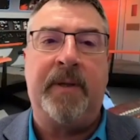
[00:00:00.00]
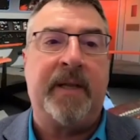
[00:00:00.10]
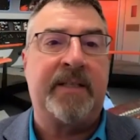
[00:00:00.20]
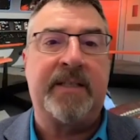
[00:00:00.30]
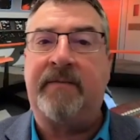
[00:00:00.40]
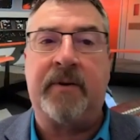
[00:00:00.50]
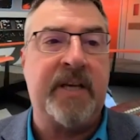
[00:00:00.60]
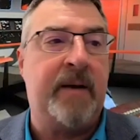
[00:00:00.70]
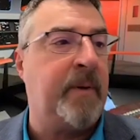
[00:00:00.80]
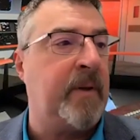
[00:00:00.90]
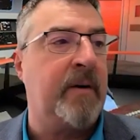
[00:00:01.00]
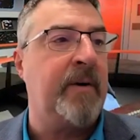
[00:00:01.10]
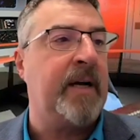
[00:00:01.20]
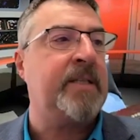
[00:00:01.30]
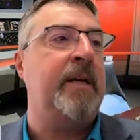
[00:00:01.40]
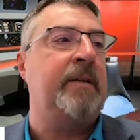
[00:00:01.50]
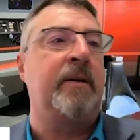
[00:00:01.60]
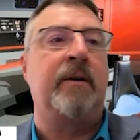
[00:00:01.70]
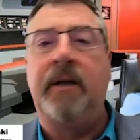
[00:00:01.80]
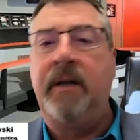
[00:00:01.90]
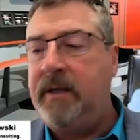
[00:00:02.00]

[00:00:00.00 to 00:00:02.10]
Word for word: Like, say, for example, our rec center.